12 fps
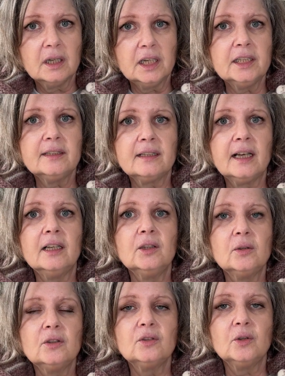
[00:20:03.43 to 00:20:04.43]
It can
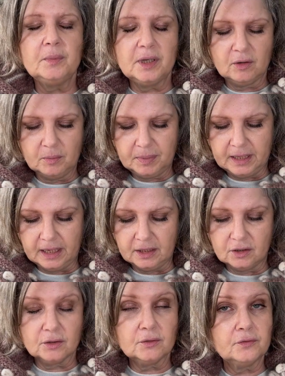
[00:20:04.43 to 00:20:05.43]
also be the
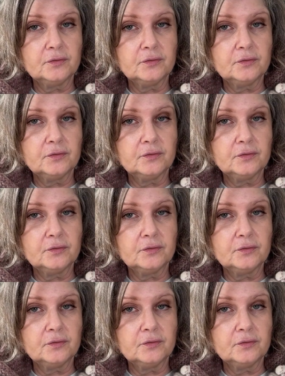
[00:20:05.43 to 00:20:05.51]
place